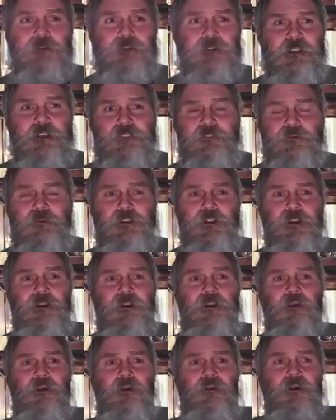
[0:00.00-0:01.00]
Rambam
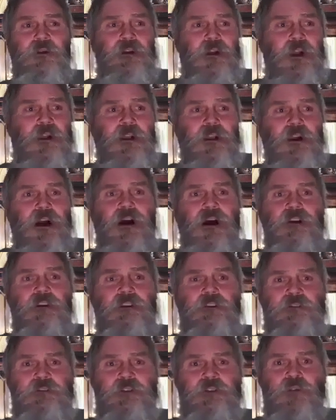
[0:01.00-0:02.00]
says the whole,
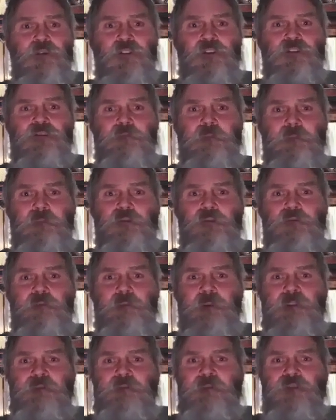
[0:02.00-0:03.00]
all of the
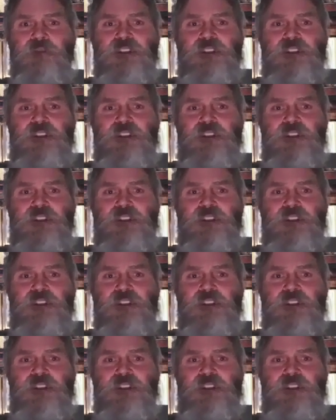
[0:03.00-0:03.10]
world